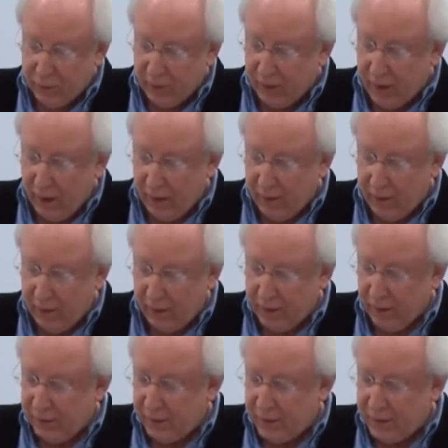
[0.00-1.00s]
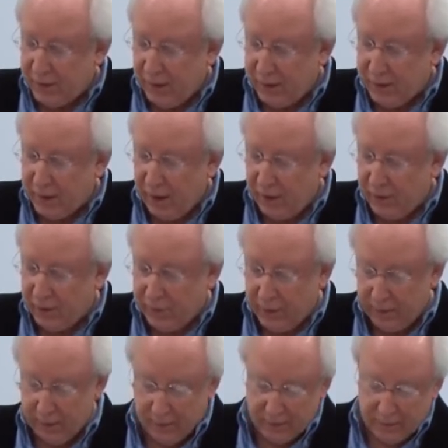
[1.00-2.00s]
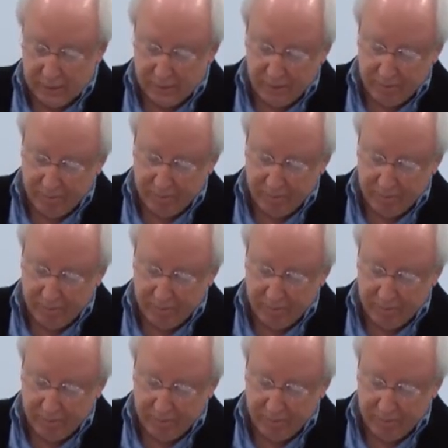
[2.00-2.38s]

regarding their deceased husbands.